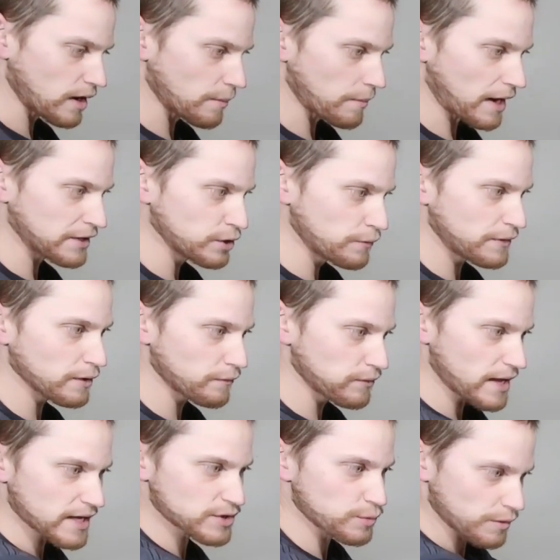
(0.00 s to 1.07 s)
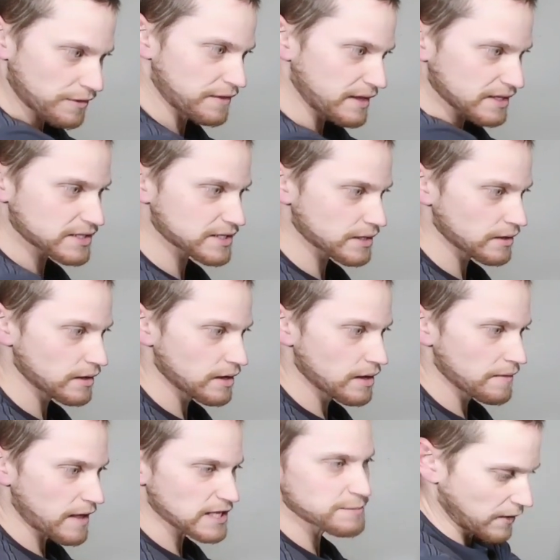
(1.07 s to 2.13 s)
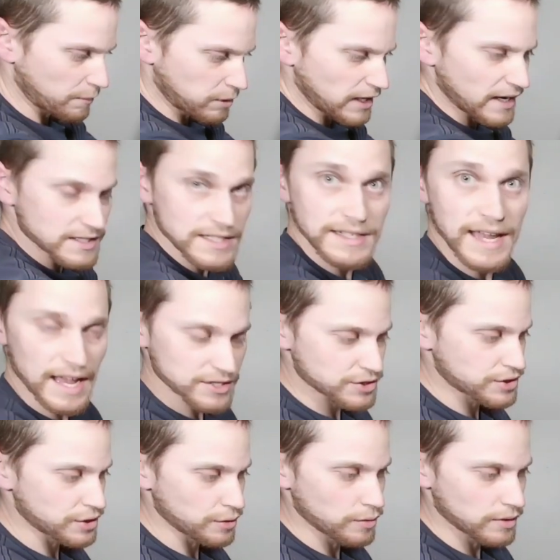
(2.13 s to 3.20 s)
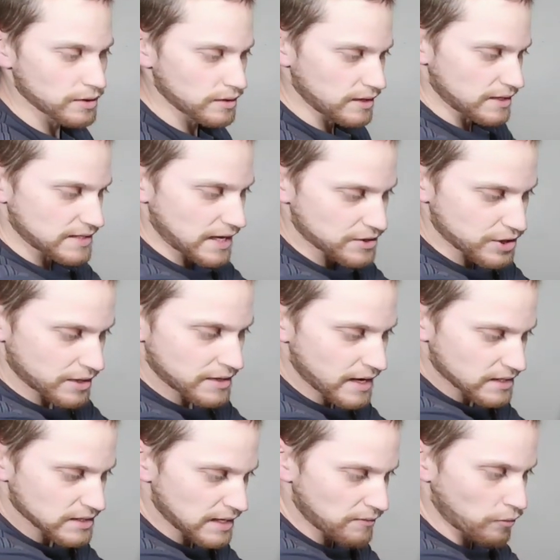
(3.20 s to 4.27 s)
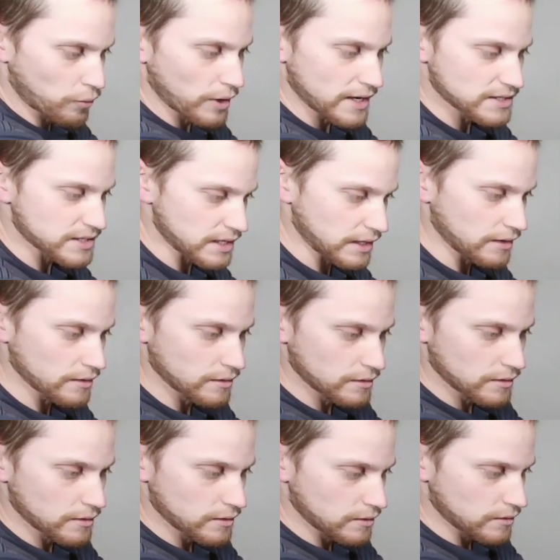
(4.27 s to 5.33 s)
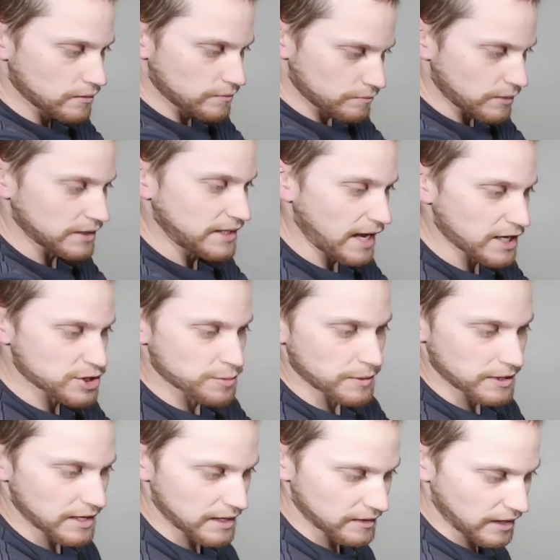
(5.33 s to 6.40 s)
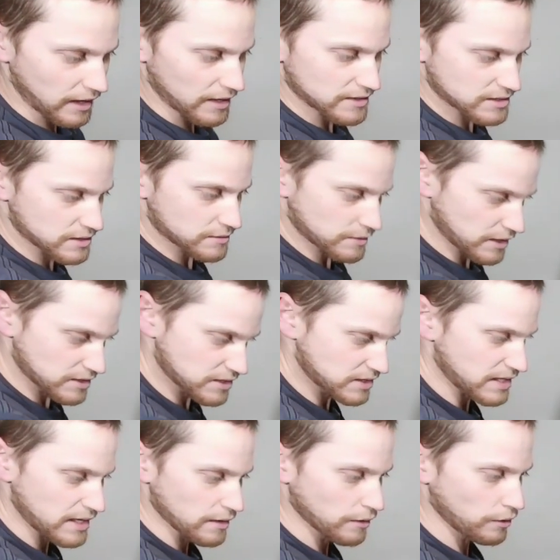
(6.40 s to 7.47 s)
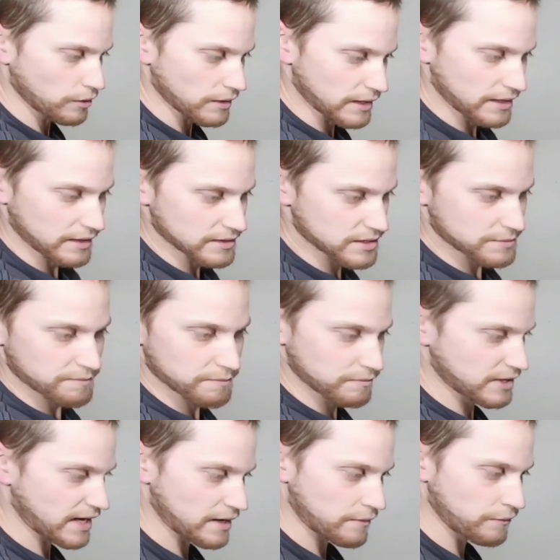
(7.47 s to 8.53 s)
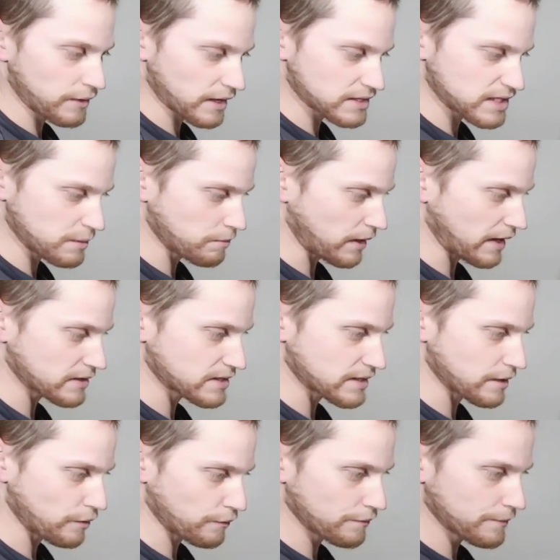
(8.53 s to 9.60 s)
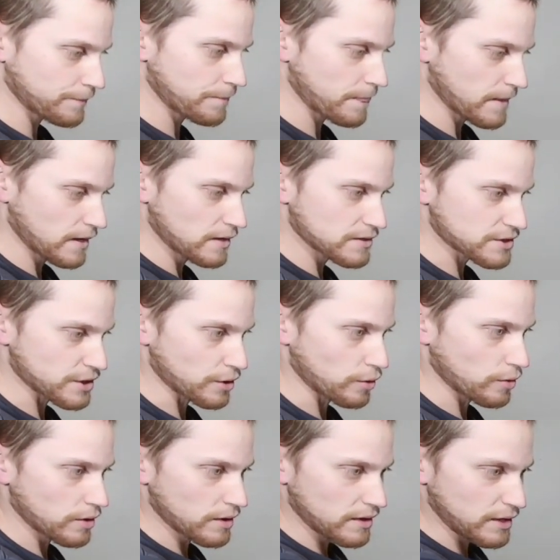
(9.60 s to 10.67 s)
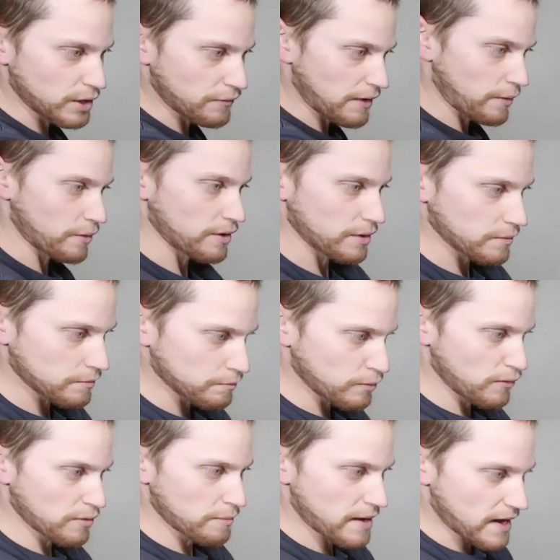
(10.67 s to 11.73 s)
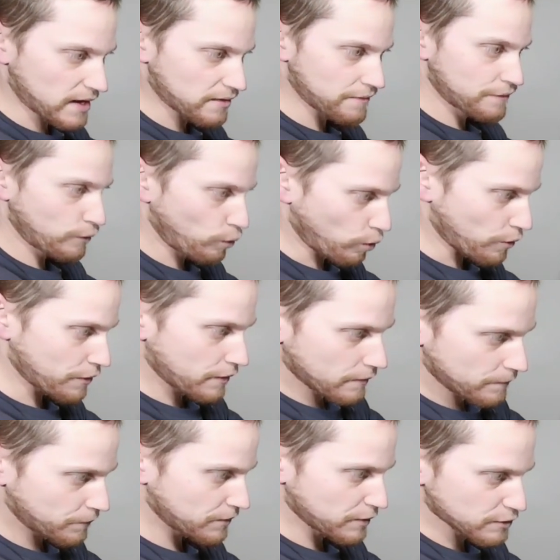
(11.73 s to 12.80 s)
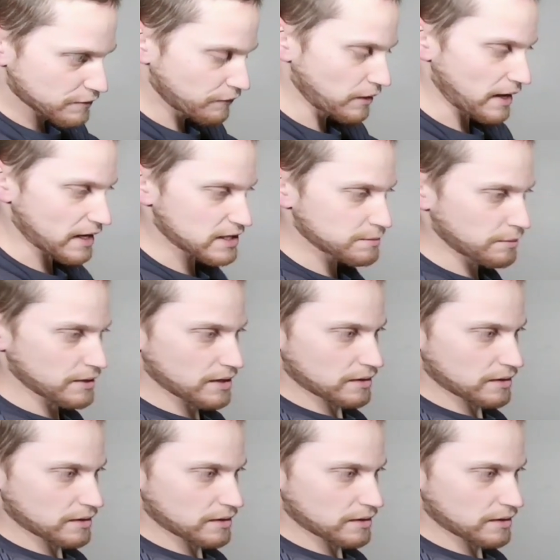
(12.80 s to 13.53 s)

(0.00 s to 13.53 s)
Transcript: Um, I do feel flexed with this, and the plate it's attached to is actually a Next Level Racing attachment, and, and it's it's steel and it's kind of flexy by itself. So you know, if I were to move it back and forth, there's flex.